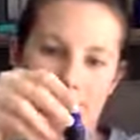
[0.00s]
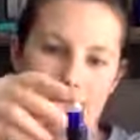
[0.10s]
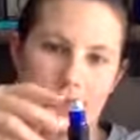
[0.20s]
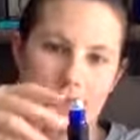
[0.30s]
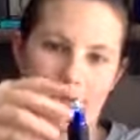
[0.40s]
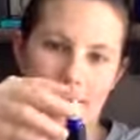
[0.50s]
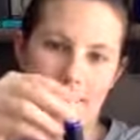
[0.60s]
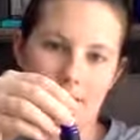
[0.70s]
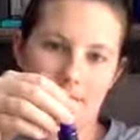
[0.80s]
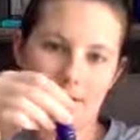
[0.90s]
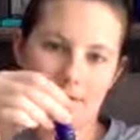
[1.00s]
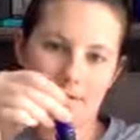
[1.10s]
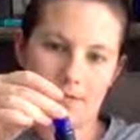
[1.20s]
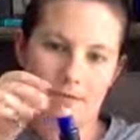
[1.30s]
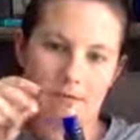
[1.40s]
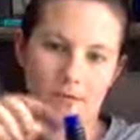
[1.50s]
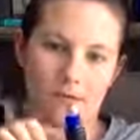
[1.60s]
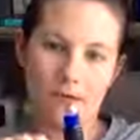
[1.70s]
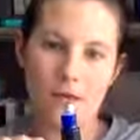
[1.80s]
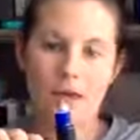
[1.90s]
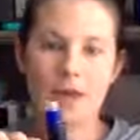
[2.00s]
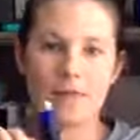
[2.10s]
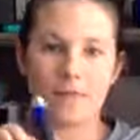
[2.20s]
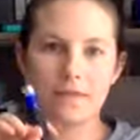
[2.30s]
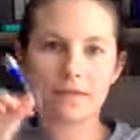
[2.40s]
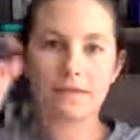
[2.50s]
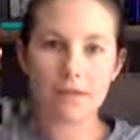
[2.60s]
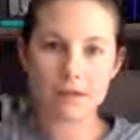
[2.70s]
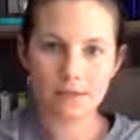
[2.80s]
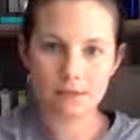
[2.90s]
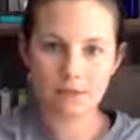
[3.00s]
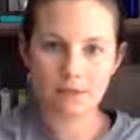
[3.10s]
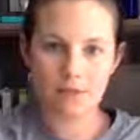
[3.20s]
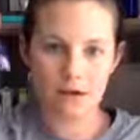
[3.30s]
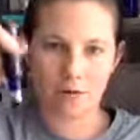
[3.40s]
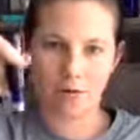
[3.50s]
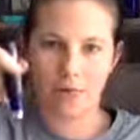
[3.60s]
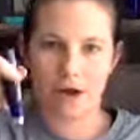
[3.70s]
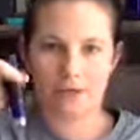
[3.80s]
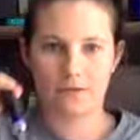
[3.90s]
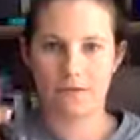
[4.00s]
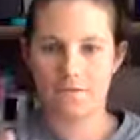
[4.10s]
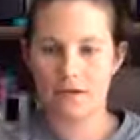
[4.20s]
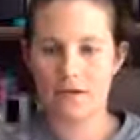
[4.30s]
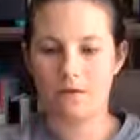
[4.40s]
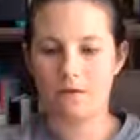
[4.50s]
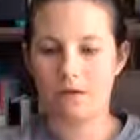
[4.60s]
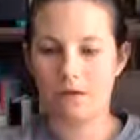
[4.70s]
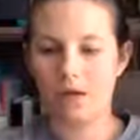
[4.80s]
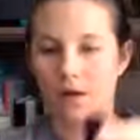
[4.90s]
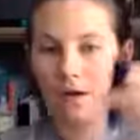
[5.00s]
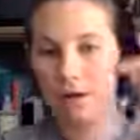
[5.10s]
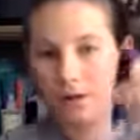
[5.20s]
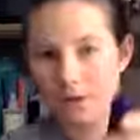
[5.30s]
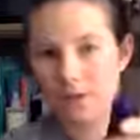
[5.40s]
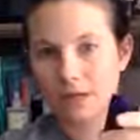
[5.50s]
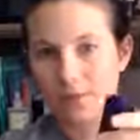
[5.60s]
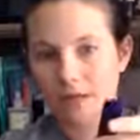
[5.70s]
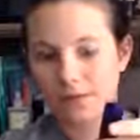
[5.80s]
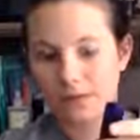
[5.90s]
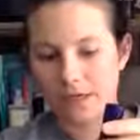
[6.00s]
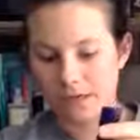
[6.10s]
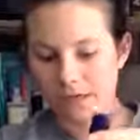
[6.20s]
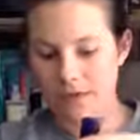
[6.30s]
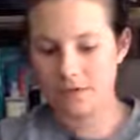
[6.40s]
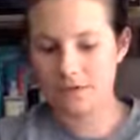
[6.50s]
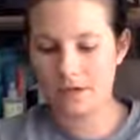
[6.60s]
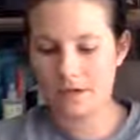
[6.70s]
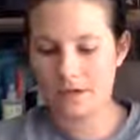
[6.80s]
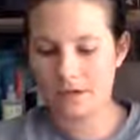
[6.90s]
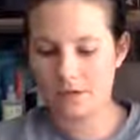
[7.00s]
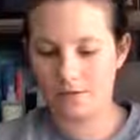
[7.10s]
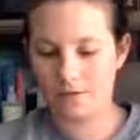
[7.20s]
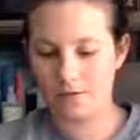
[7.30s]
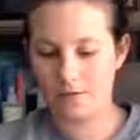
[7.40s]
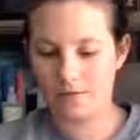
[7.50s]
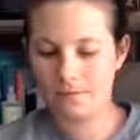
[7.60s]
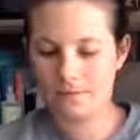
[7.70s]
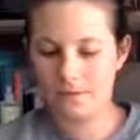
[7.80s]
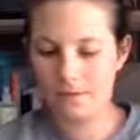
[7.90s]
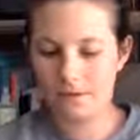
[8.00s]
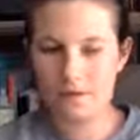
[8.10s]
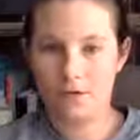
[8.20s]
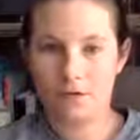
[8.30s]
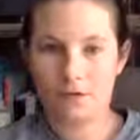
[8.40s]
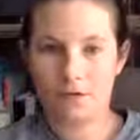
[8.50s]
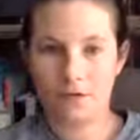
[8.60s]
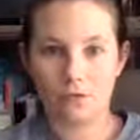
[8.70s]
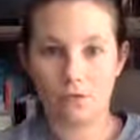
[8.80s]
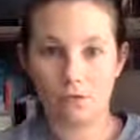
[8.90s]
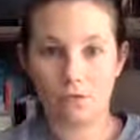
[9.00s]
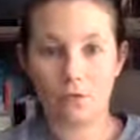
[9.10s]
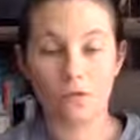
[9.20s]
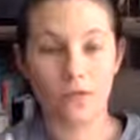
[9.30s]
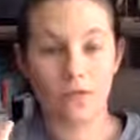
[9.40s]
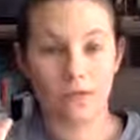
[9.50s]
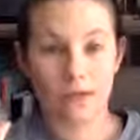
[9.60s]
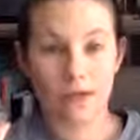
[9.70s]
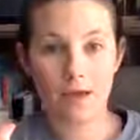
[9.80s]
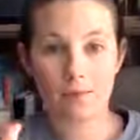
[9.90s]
Okay. And then that's it. Blair, I'm going to practice on me. I hope you don't care. It's going to be upside down, and then you'll just roll it like that.